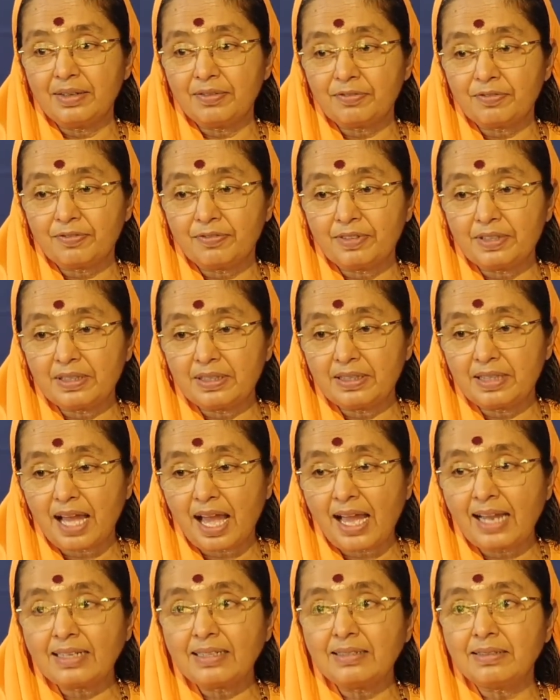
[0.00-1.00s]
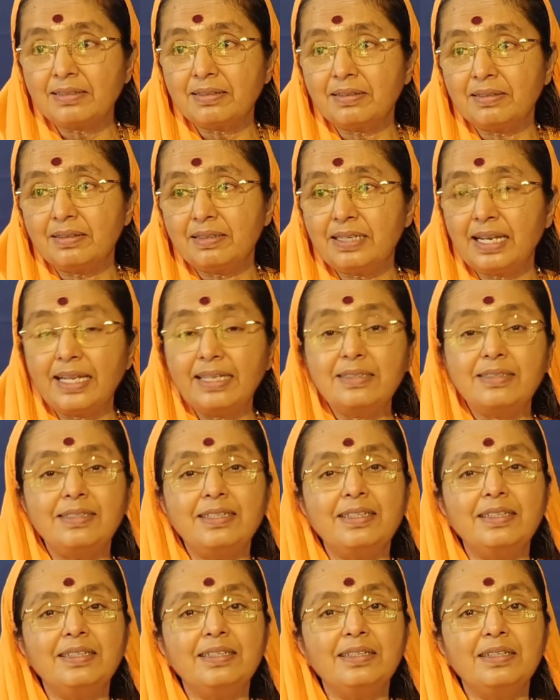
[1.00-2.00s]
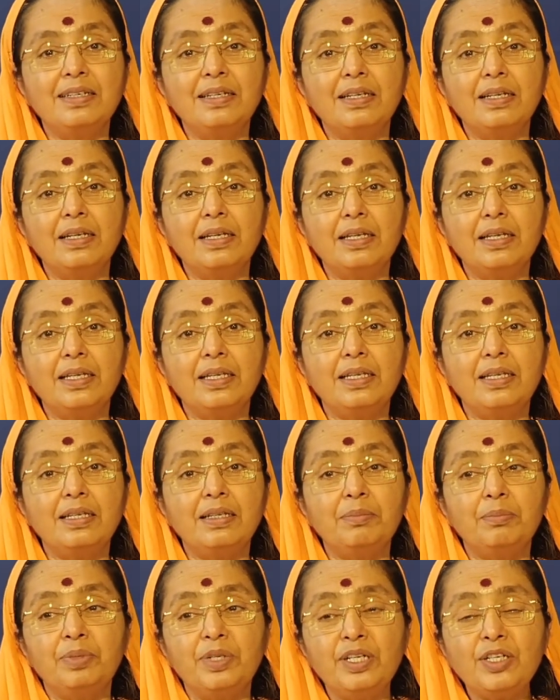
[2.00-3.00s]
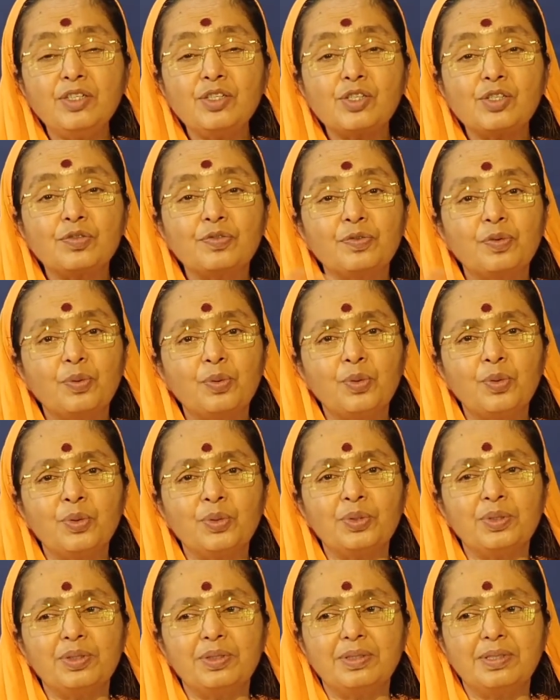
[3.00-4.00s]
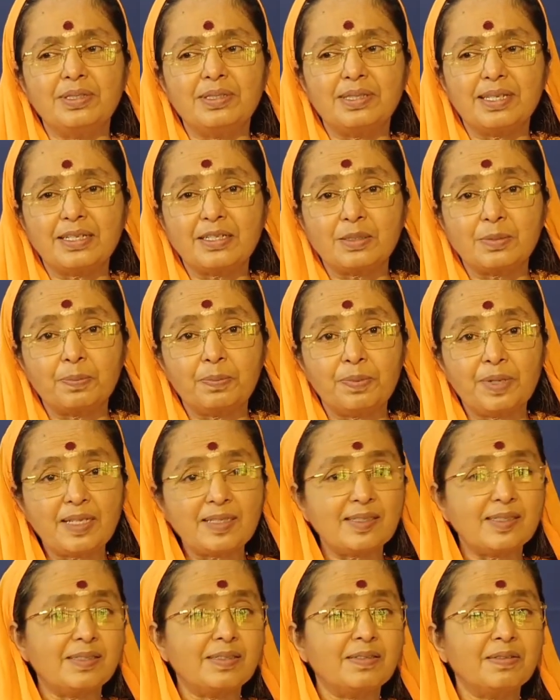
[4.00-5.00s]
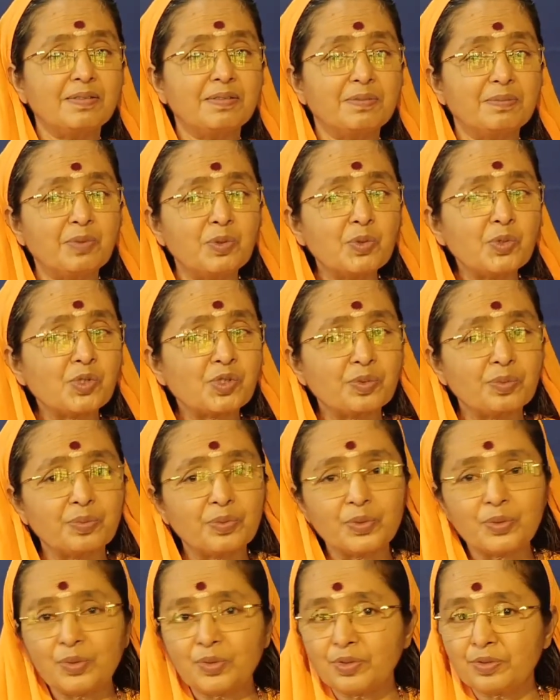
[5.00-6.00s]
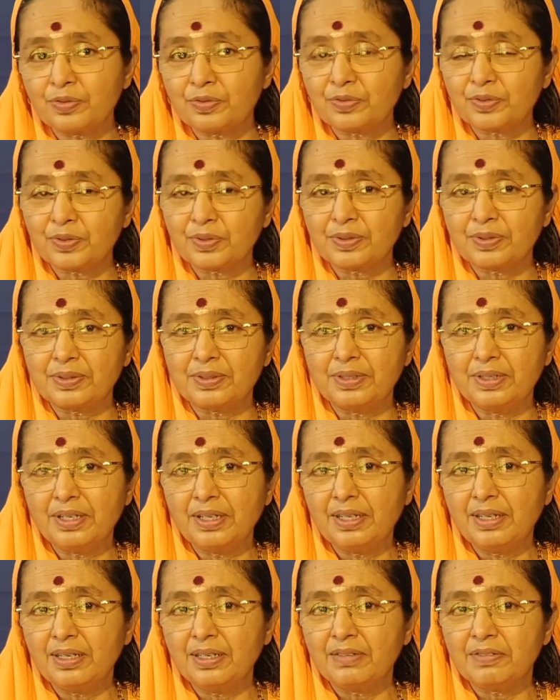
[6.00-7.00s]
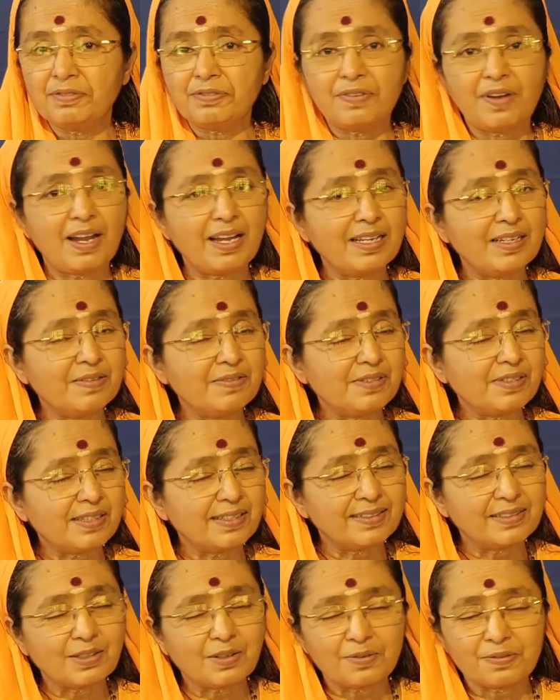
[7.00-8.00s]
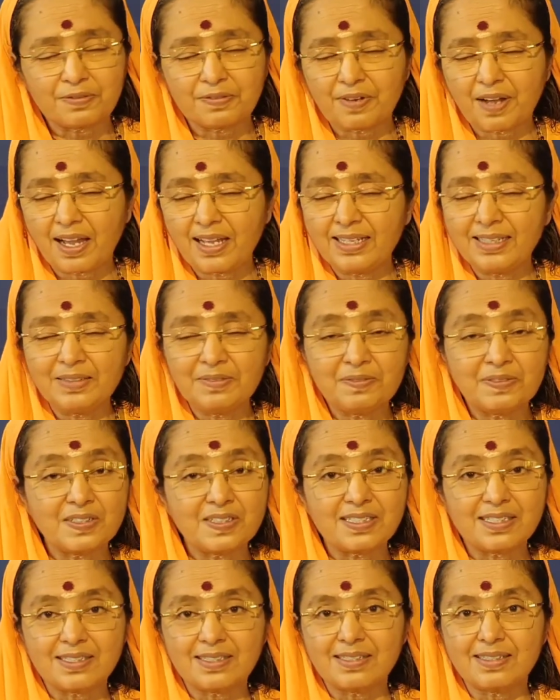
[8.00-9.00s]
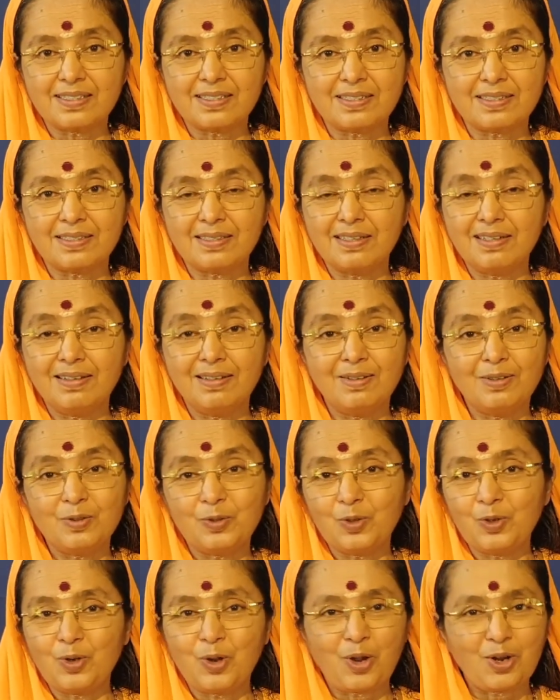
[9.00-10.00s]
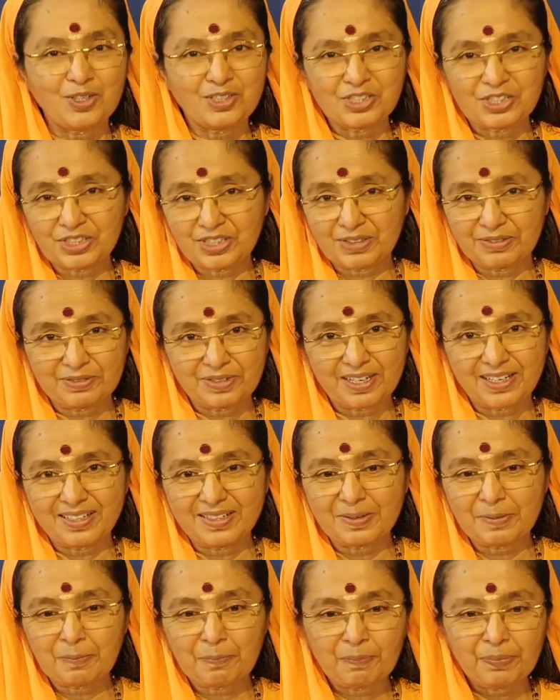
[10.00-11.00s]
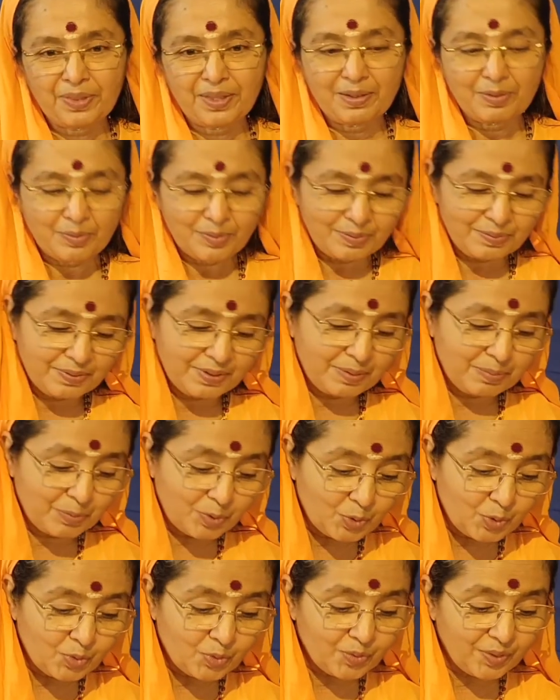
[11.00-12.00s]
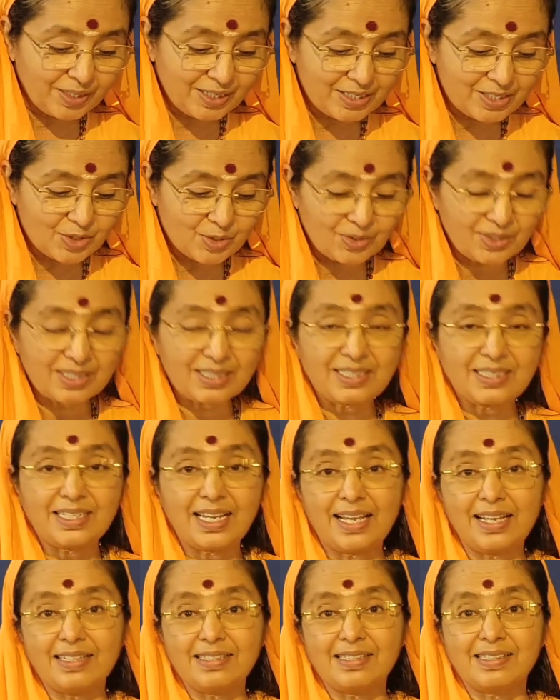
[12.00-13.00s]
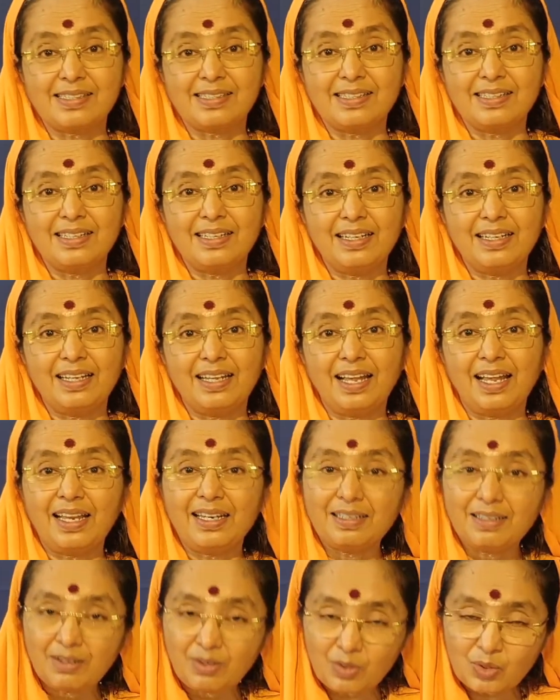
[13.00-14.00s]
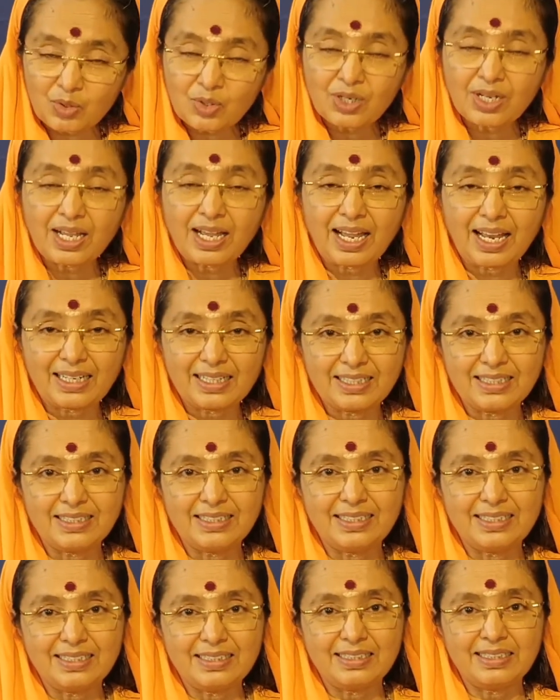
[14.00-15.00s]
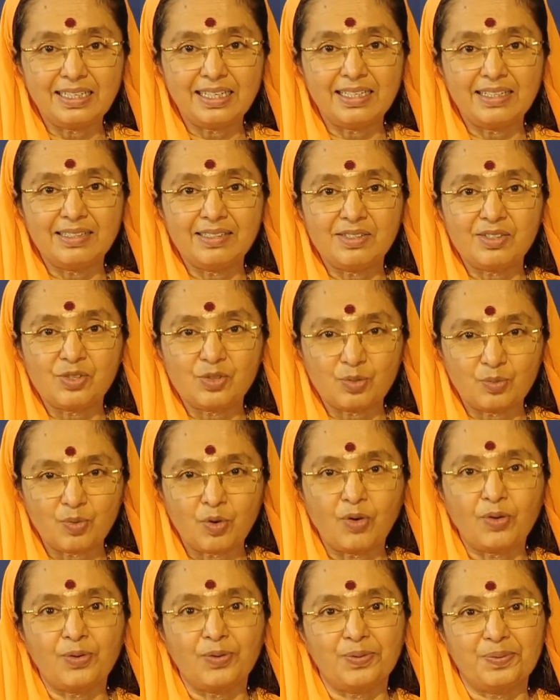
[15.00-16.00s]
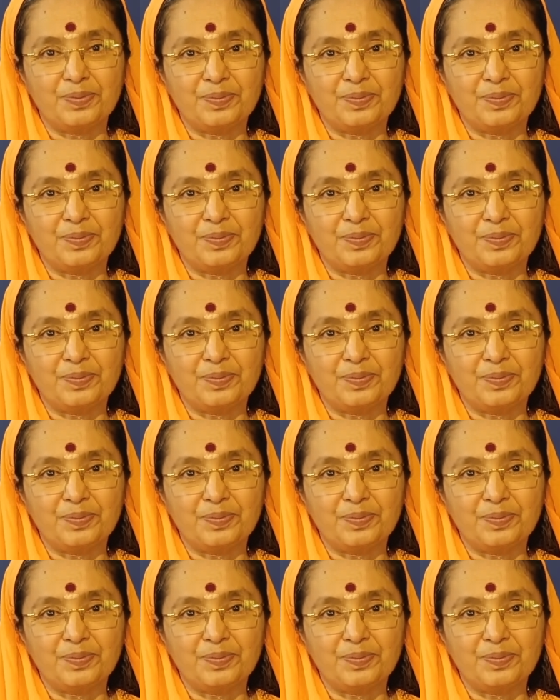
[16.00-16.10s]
with that deity he brings forth this expressive, most beautiful set of five verses to Lord Shiva. We will move into the text and look at the details tomorrow.